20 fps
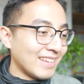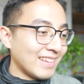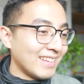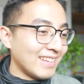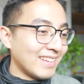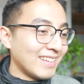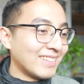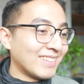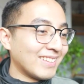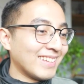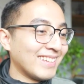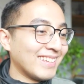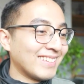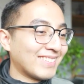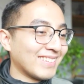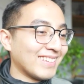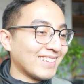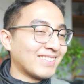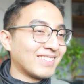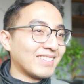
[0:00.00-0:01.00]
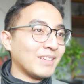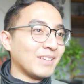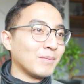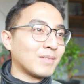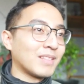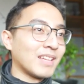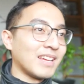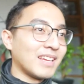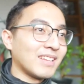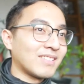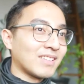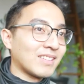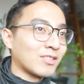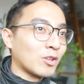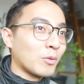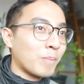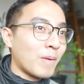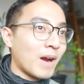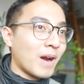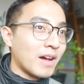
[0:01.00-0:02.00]
it seems like it's the
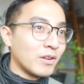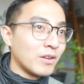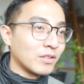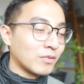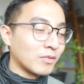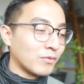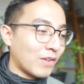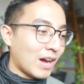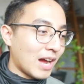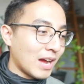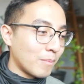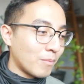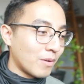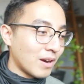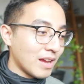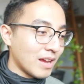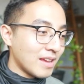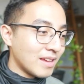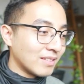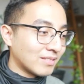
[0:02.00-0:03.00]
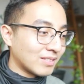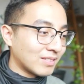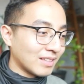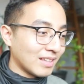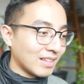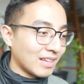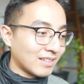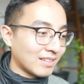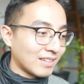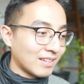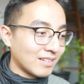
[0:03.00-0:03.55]
Sopranos vibe, right? It's just like the